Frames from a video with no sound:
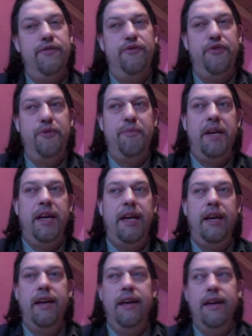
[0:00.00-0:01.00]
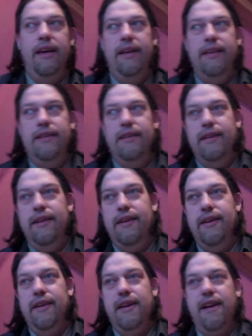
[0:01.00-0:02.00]
For me,
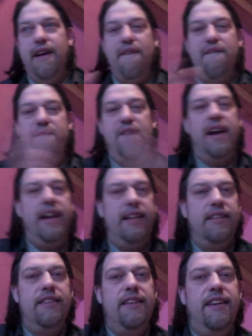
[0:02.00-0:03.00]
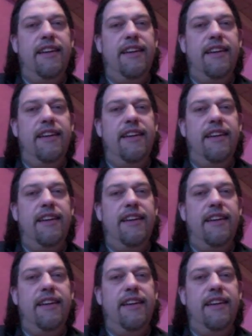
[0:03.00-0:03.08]
a fight